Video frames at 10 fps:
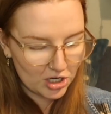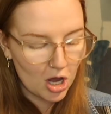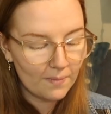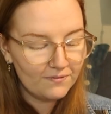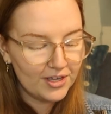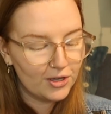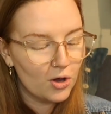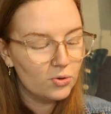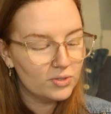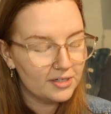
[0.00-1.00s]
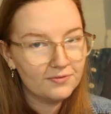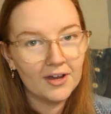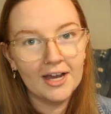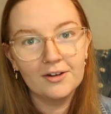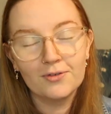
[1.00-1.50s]
a comfy, cozy
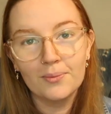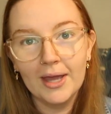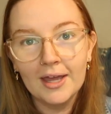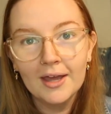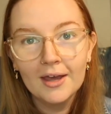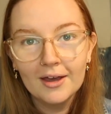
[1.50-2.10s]
find for me